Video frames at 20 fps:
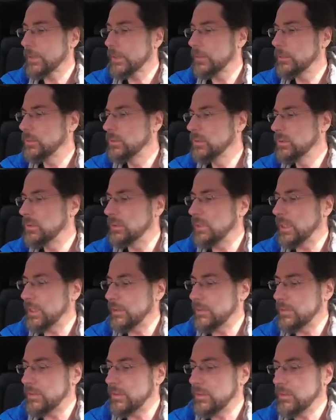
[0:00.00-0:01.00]
Ooh, it
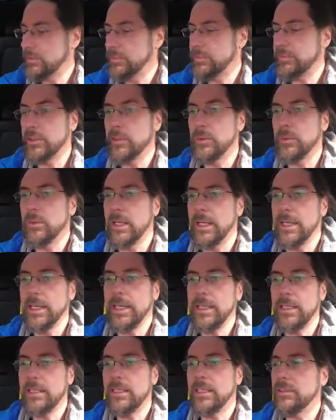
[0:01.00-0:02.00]
has this view. I
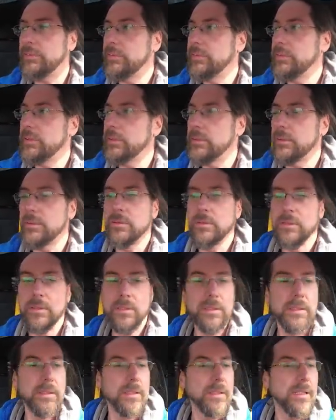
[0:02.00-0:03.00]
hate that view.
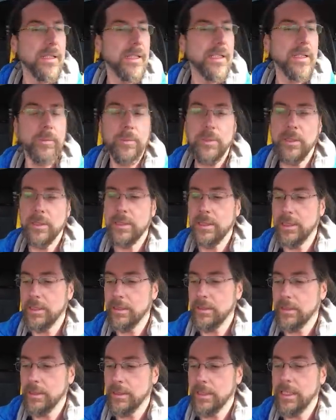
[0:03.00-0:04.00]
I don't want
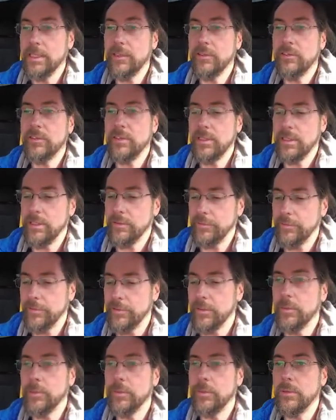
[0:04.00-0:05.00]
that. Can you see the
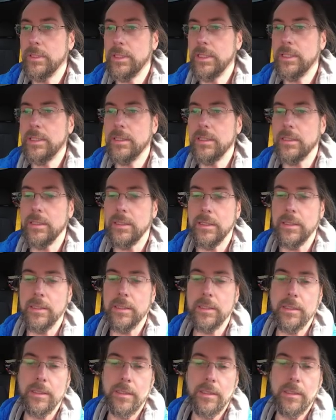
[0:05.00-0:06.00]
view in
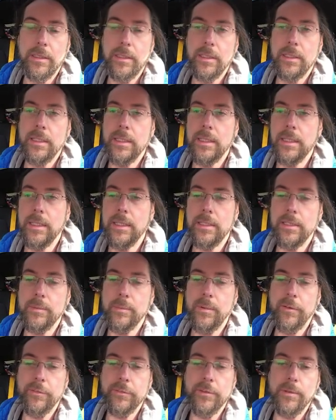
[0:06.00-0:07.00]
the
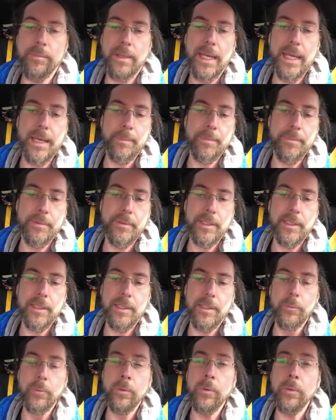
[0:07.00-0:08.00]
map?
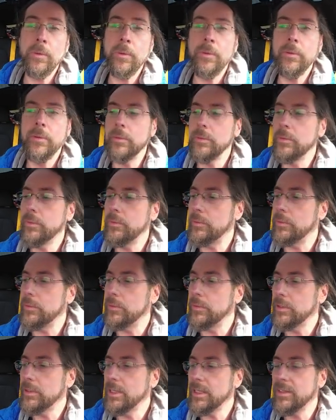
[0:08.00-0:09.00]

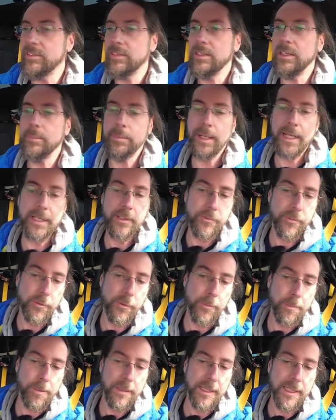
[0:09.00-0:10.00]
Ooh, you can see a better
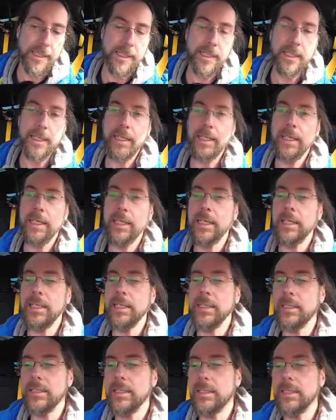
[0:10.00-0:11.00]
route planner
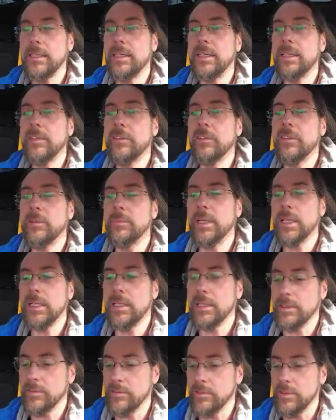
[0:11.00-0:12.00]
in the instrument
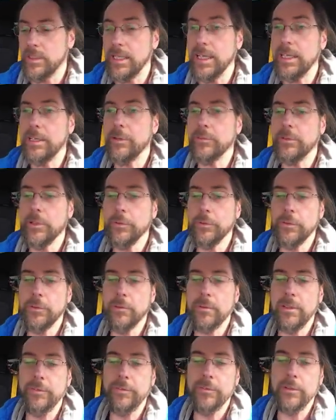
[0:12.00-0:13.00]
cluster. Yeah, you have those
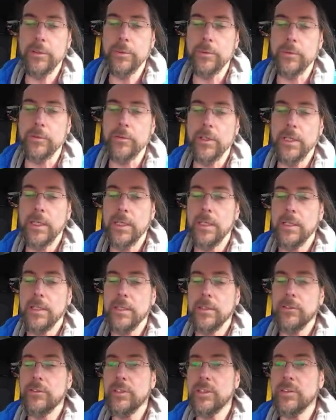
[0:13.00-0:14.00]
three views.
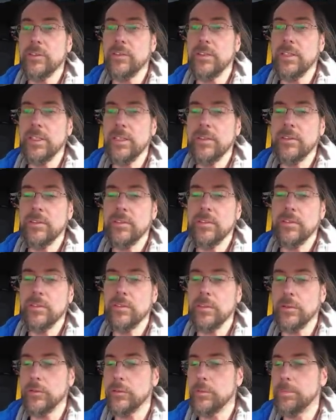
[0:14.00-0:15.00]
Just this,
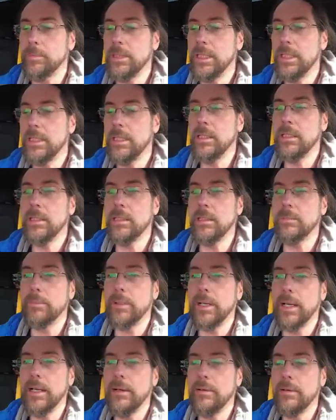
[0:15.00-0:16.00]
so speed and
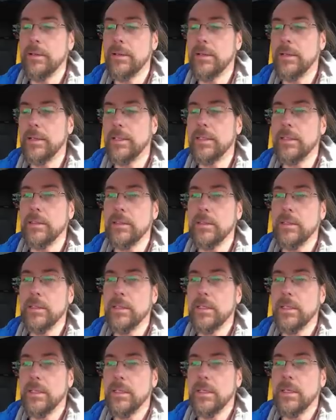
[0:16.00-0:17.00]
power and
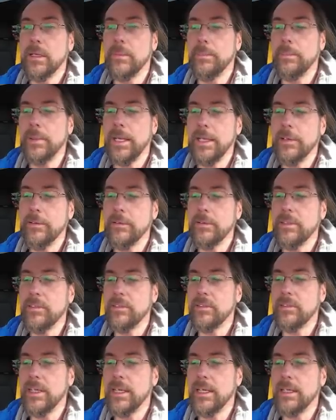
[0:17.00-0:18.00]
a battery
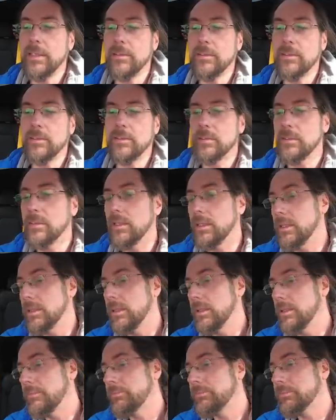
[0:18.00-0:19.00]
status
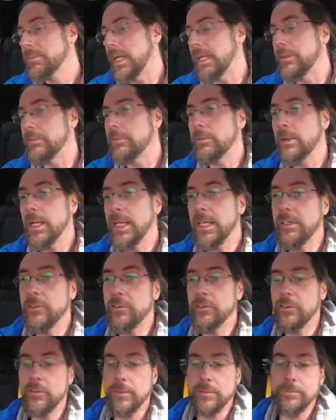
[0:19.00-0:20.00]
and
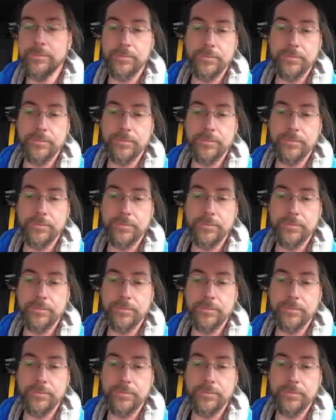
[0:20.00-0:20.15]
range.